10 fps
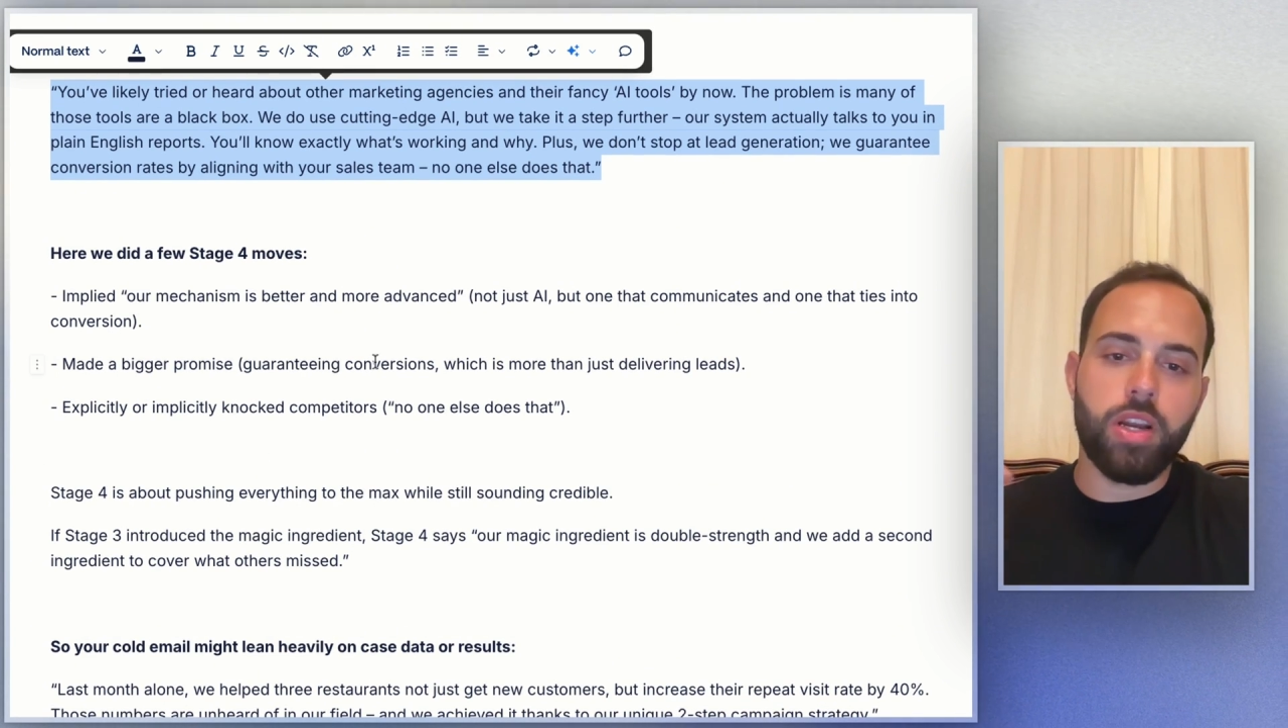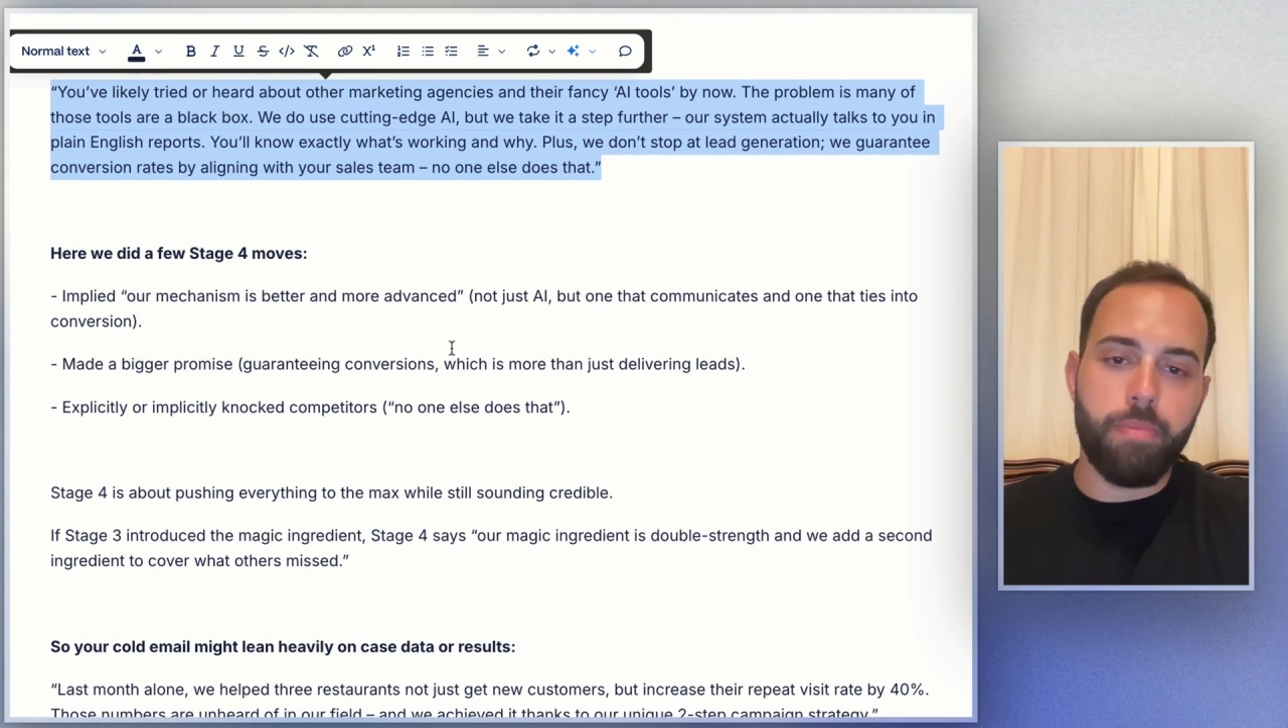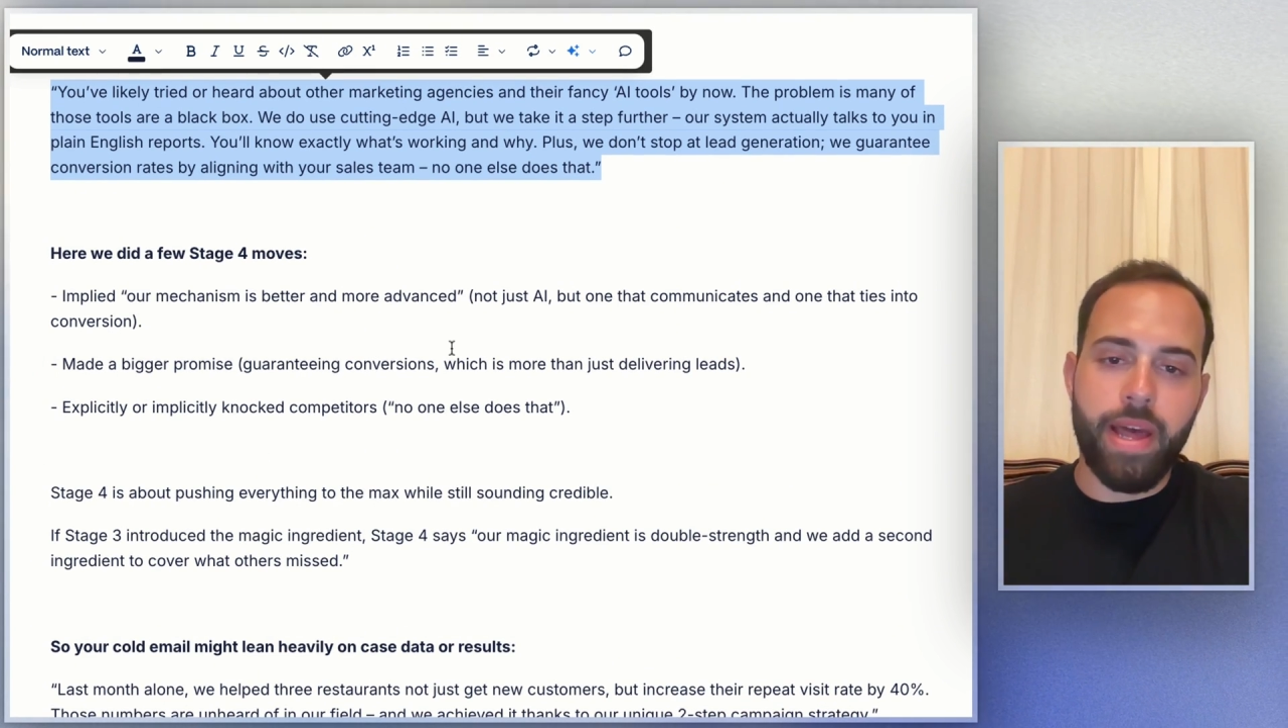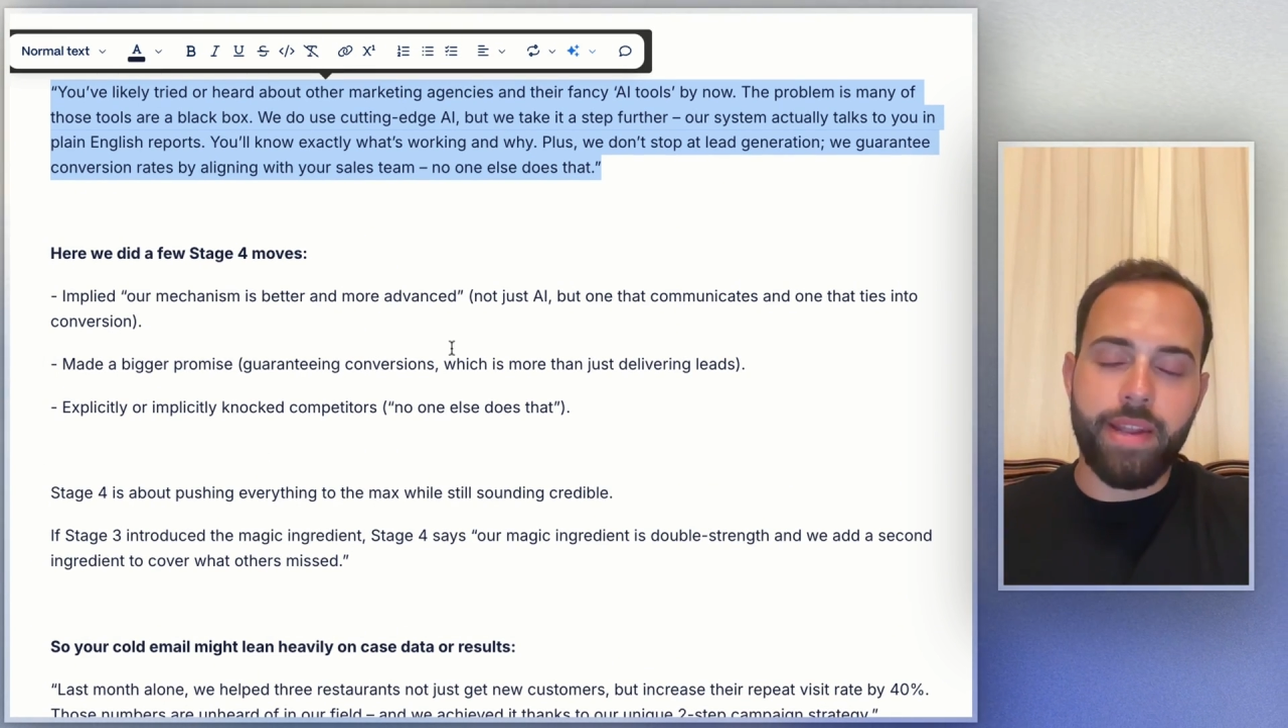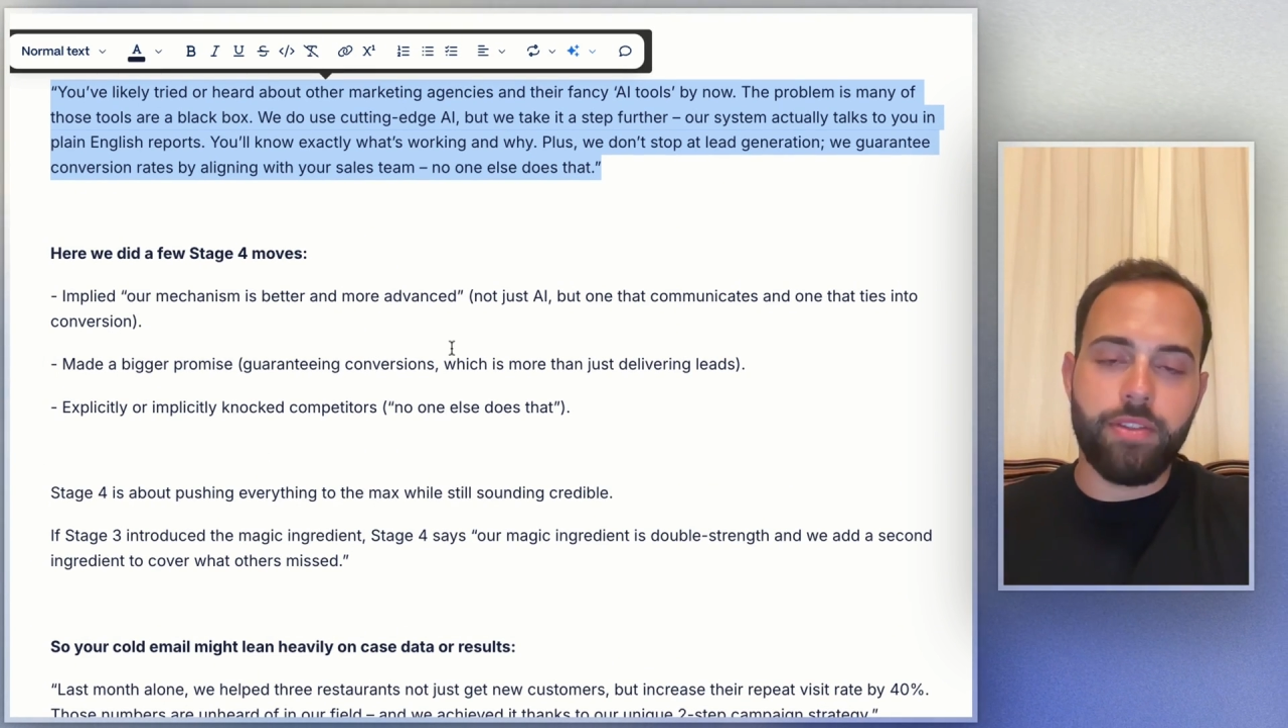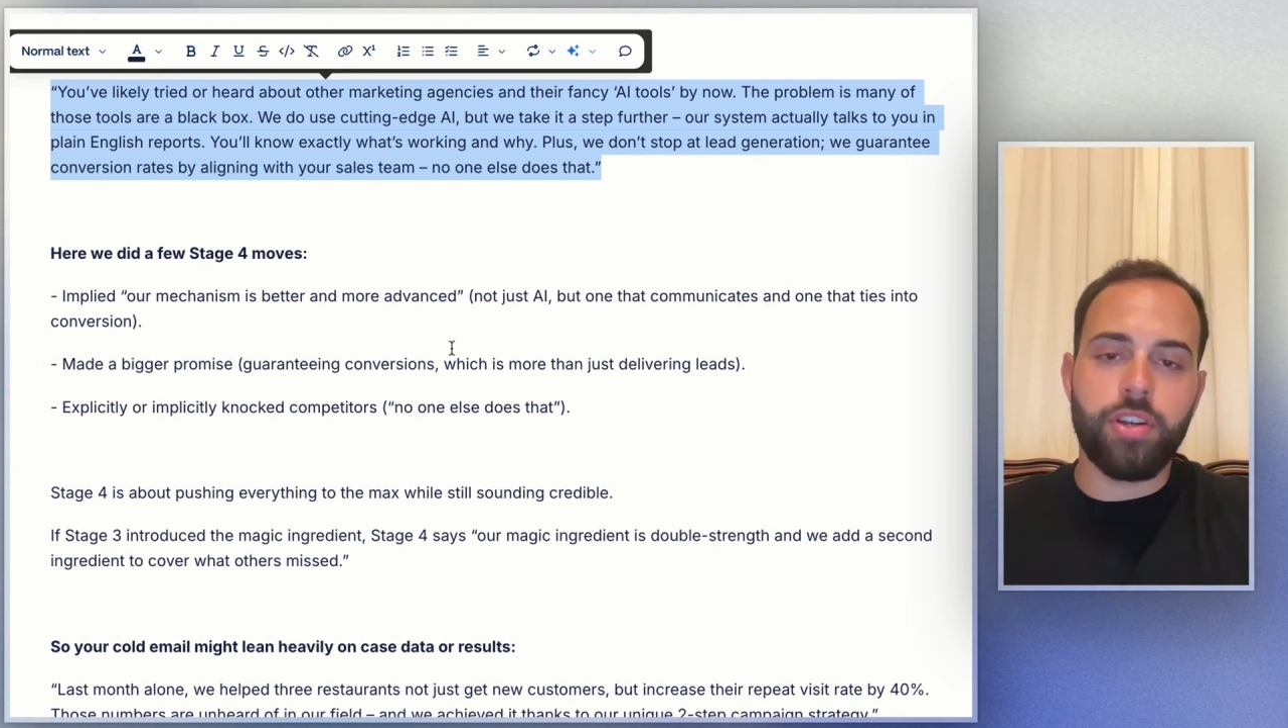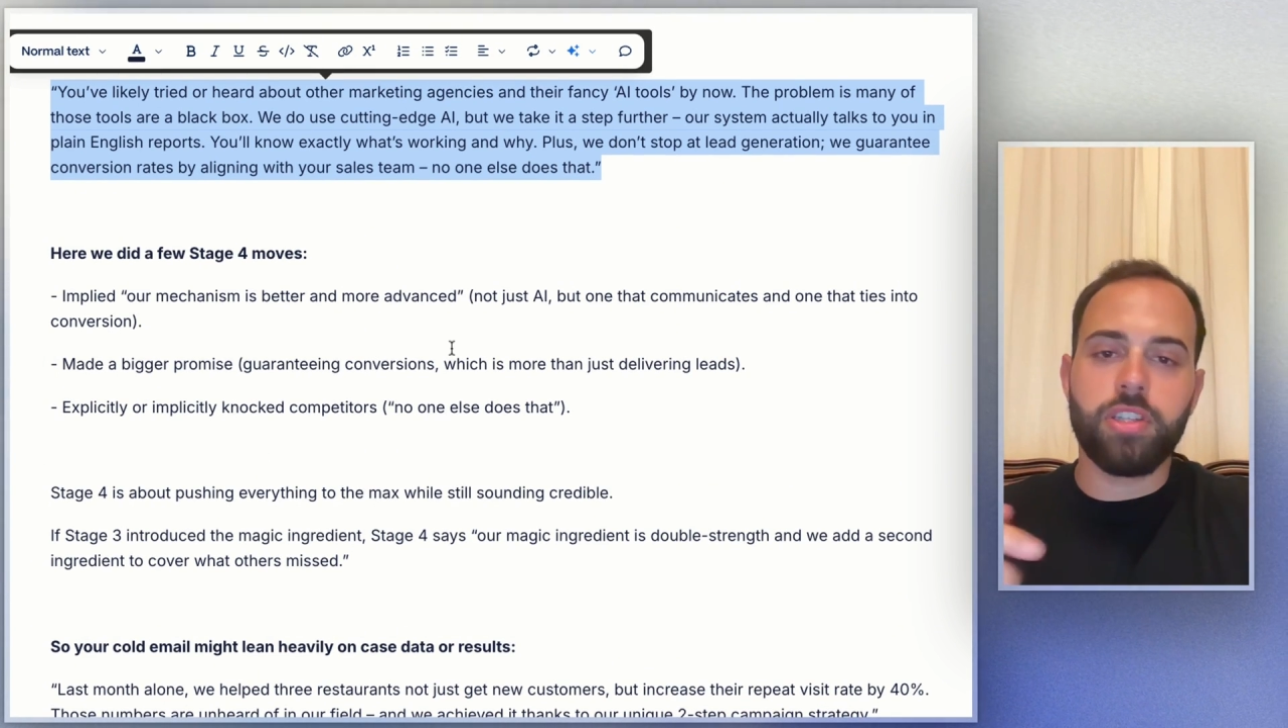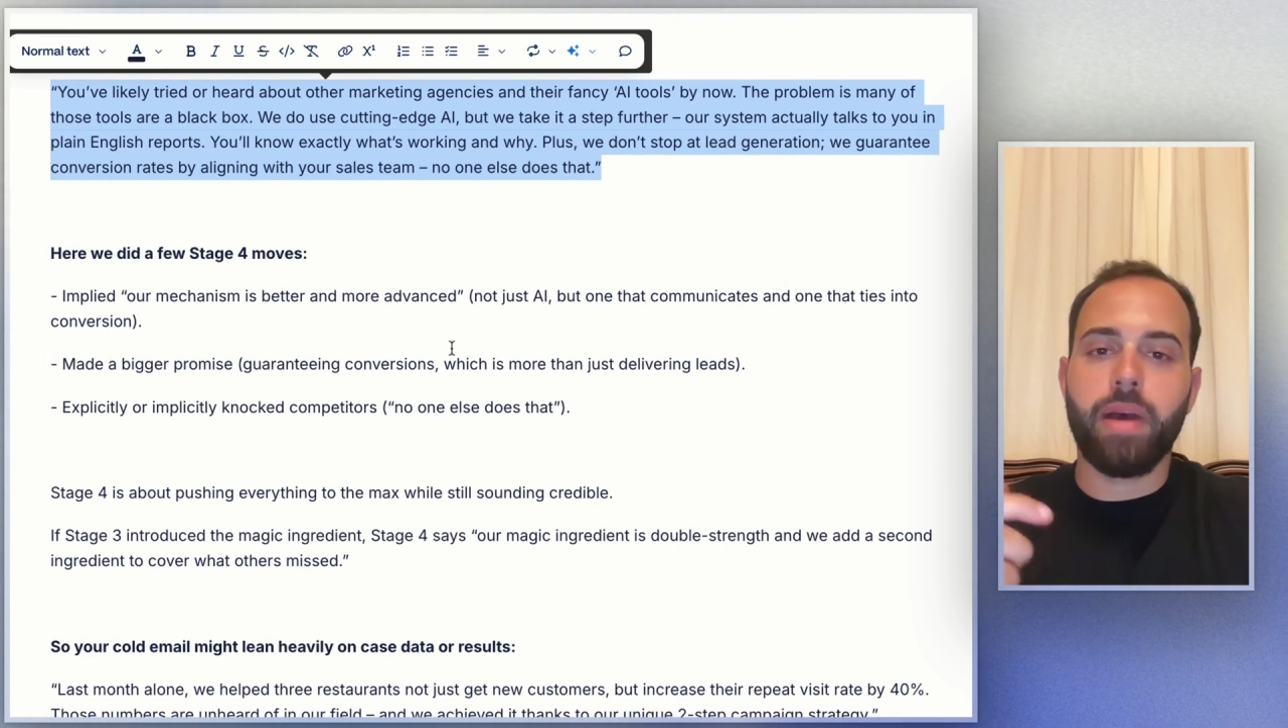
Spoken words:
competitors